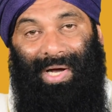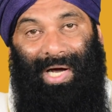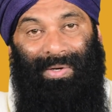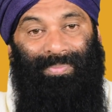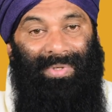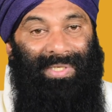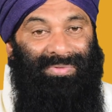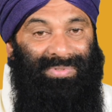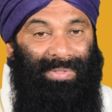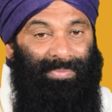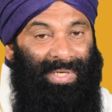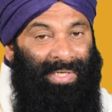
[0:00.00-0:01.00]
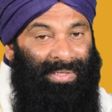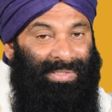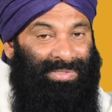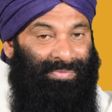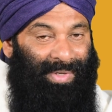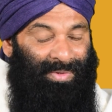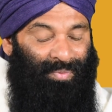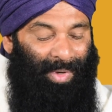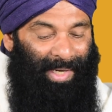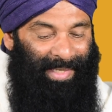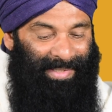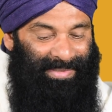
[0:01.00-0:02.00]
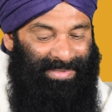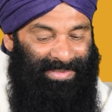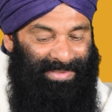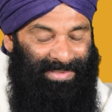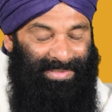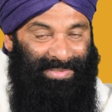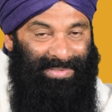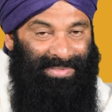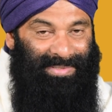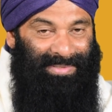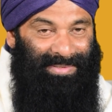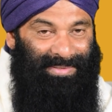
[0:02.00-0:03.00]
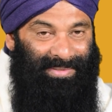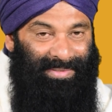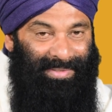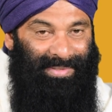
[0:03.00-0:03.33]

Harper Lee said many receive advice.